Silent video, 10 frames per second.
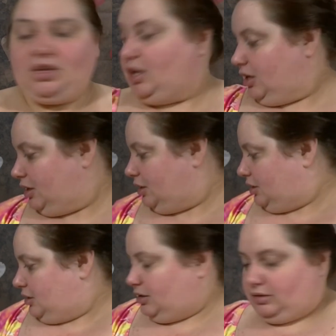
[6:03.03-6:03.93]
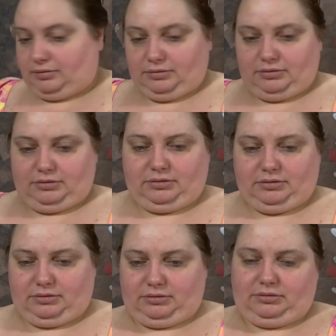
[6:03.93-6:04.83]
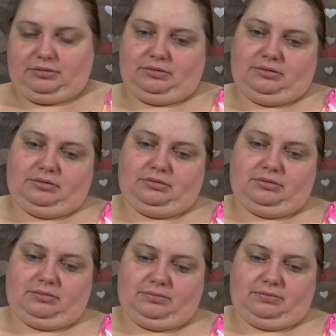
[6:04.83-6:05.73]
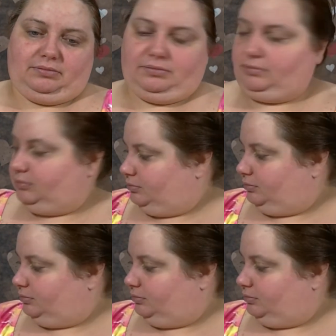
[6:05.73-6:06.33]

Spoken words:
[no speech]